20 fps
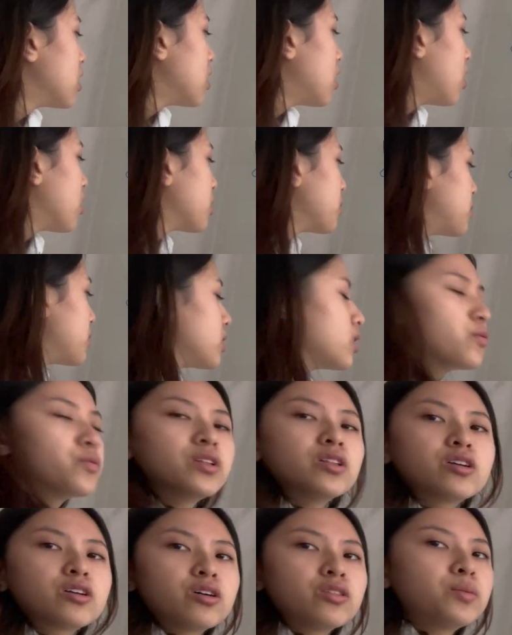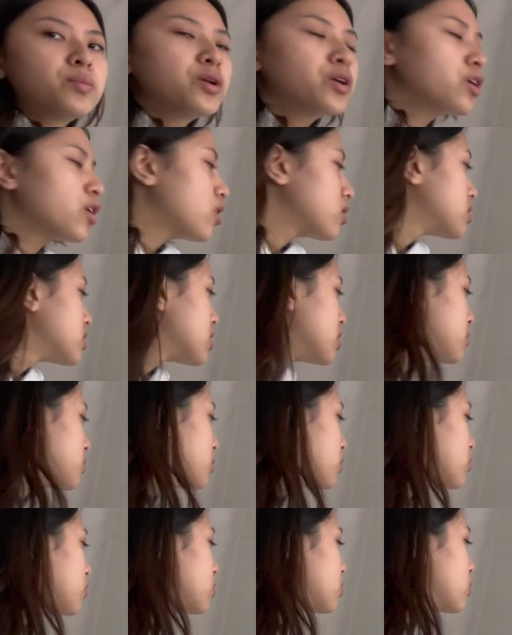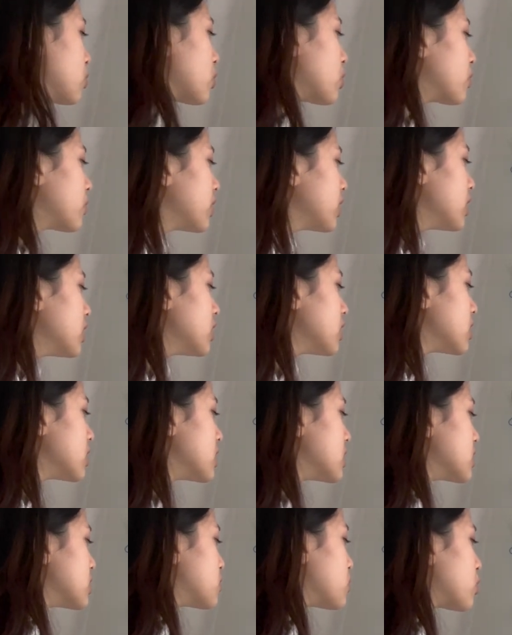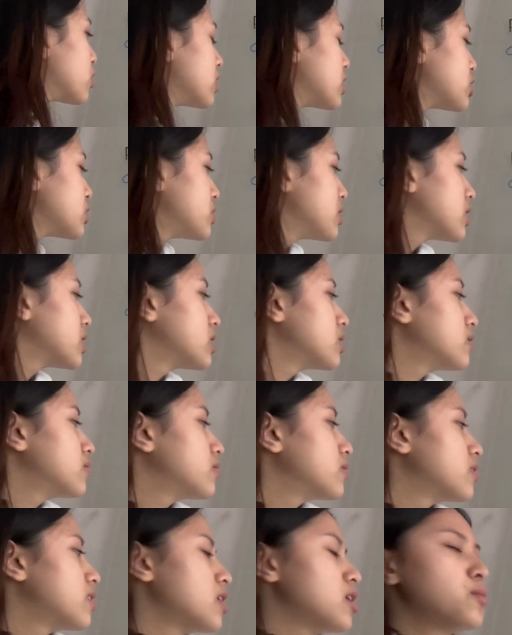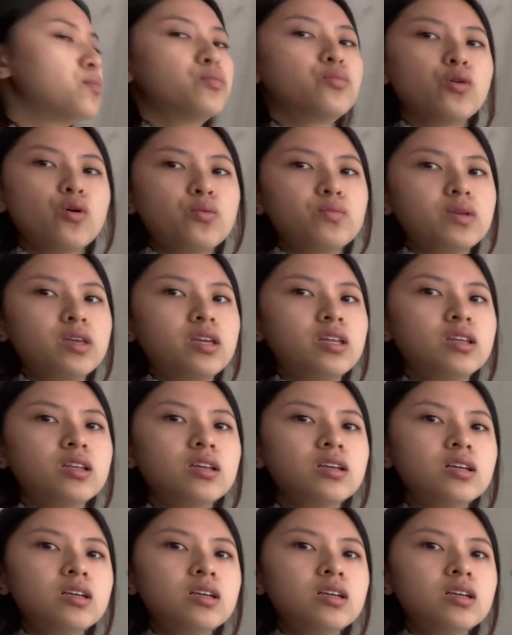if we look on the periodic table, chlorine is more electronegative than bromine.